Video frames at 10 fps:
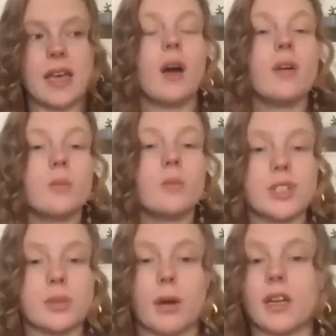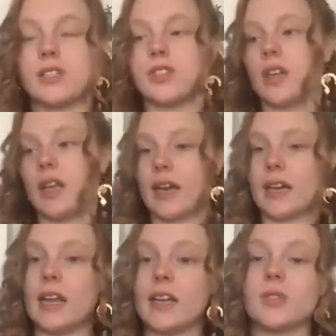How can we shamanic journey and
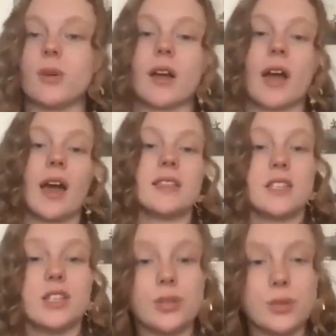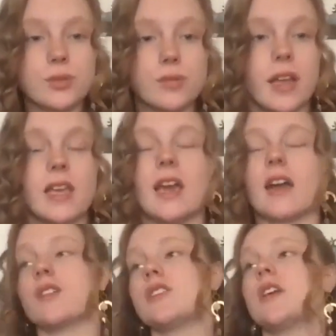connect to our guides and use Reiki
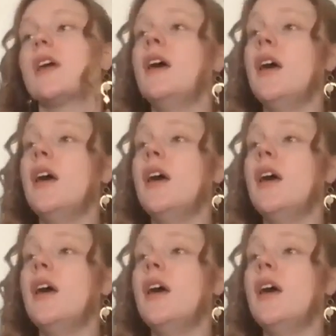energy